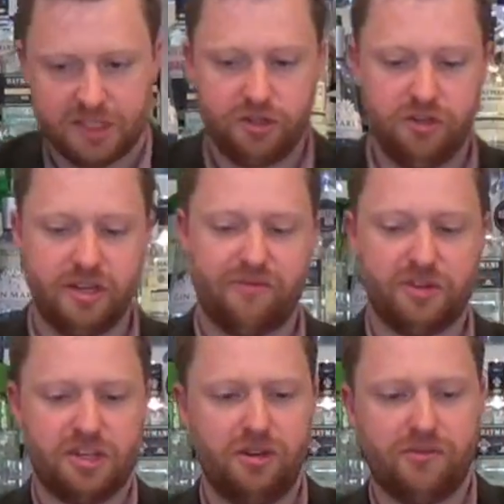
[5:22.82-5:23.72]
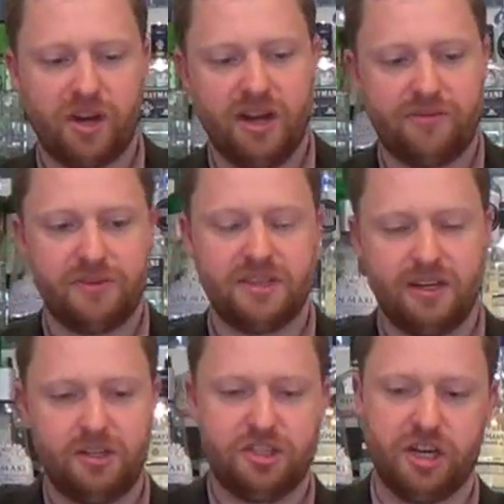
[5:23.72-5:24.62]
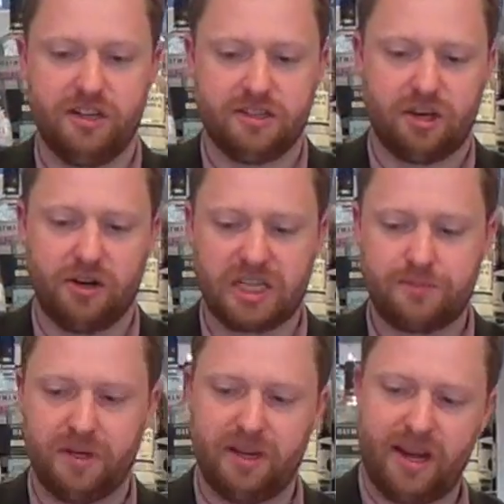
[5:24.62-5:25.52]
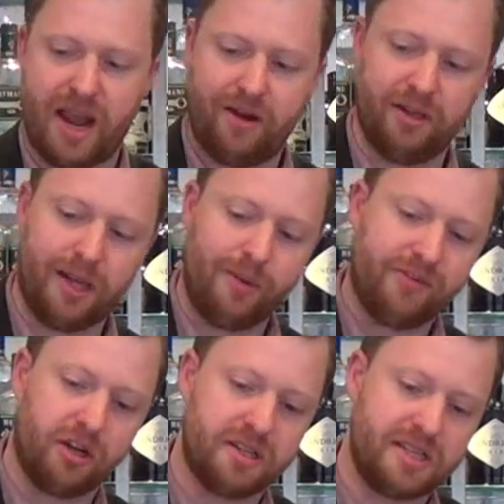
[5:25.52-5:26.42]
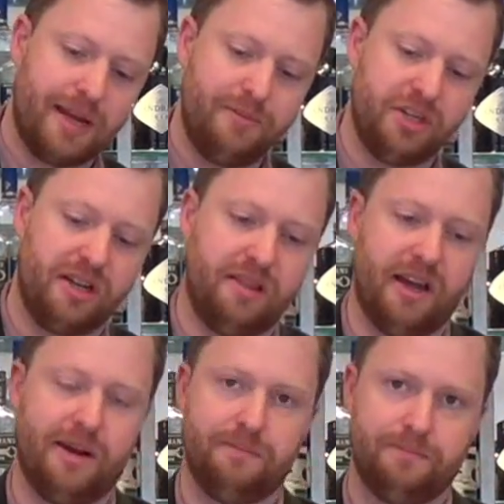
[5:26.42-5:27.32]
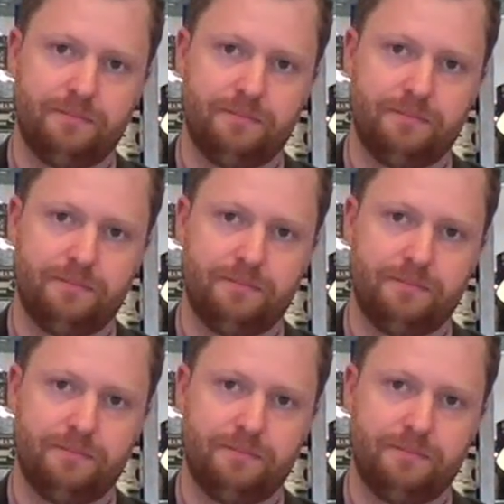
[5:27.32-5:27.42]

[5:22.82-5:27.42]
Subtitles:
Two very different gin and tonics, but inherently we've got the same gin there.